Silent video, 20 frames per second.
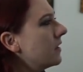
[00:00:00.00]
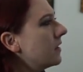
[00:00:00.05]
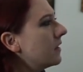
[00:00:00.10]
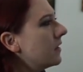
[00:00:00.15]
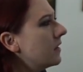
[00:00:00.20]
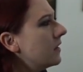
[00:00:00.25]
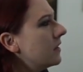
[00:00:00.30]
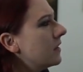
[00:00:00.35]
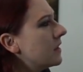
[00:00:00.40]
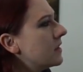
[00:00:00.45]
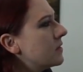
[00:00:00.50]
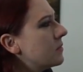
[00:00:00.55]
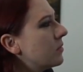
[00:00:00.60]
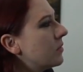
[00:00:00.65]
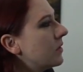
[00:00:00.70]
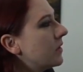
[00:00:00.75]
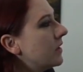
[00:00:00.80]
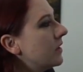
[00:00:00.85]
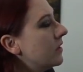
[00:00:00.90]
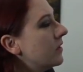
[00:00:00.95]
think that's
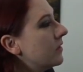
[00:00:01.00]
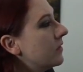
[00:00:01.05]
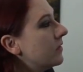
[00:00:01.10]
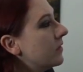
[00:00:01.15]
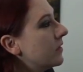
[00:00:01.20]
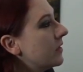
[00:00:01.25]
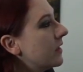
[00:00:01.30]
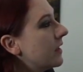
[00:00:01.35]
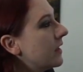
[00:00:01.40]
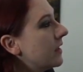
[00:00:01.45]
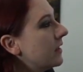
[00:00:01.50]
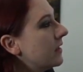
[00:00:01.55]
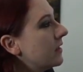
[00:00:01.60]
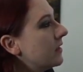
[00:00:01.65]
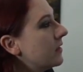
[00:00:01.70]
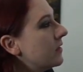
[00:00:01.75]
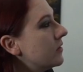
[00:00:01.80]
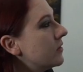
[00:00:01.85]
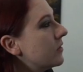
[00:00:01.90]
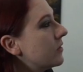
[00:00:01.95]
pretty good for that
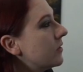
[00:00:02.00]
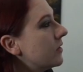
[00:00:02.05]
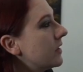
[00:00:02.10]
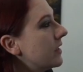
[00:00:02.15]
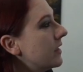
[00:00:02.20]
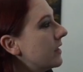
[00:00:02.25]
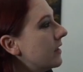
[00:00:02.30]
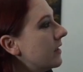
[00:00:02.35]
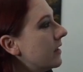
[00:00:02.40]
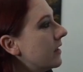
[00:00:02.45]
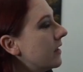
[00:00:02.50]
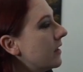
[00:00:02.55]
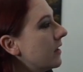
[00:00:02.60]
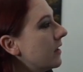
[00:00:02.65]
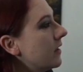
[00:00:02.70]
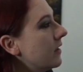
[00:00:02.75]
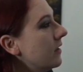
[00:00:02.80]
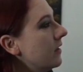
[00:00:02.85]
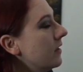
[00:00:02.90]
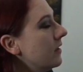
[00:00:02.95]
little tree
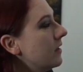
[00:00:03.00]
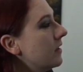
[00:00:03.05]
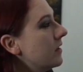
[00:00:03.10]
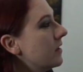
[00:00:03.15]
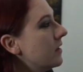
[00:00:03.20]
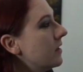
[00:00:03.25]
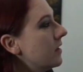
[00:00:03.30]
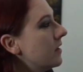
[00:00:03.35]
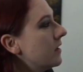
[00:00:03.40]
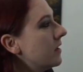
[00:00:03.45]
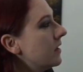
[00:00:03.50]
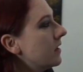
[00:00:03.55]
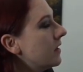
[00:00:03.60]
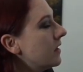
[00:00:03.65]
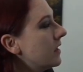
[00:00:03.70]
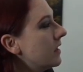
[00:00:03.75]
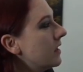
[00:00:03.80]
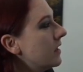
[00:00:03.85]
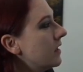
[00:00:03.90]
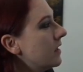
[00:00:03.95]
there.
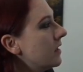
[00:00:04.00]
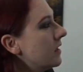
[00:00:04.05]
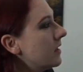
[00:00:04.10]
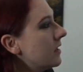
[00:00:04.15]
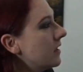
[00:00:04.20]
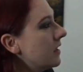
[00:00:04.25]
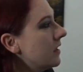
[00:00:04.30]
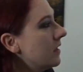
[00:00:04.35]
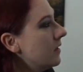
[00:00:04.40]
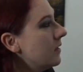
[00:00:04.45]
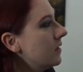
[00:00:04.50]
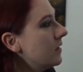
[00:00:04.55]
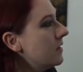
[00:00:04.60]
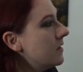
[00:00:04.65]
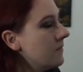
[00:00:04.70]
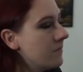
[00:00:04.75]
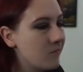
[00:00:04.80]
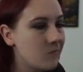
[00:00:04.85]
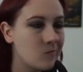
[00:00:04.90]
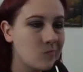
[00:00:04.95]
And I kind of,
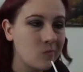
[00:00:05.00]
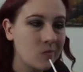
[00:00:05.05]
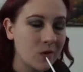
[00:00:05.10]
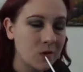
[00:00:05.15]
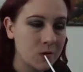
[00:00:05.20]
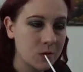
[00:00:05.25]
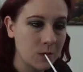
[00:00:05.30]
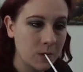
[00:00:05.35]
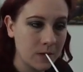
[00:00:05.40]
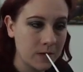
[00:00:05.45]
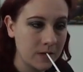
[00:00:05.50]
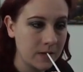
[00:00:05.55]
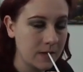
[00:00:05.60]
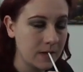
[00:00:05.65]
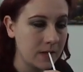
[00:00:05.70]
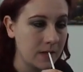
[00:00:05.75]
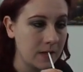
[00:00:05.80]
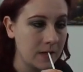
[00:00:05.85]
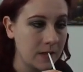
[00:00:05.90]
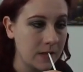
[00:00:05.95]
trying to
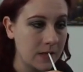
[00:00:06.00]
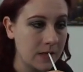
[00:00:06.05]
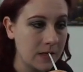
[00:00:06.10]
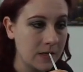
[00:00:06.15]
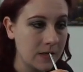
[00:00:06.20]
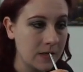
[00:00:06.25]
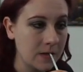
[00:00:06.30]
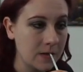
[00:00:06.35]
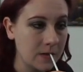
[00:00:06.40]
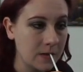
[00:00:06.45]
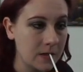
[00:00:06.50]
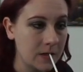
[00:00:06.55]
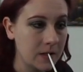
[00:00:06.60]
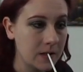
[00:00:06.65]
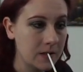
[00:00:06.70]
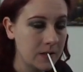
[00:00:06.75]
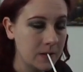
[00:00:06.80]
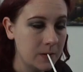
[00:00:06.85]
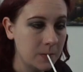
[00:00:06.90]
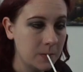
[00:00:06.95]
think here,
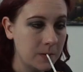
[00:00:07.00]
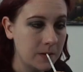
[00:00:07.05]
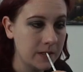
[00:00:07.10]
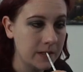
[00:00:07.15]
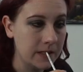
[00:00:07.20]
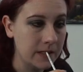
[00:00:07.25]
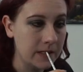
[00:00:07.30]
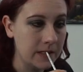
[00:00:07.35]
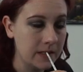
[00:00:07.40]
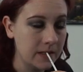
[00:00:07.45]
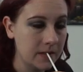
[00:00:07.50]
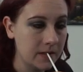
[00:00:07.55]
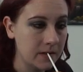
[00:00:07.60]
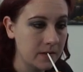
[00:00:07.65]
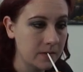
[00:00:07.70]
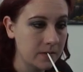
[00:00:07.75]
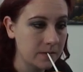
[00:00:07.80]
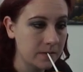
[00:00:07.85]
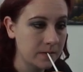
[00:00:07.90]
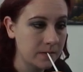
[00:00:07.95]
kind of want to give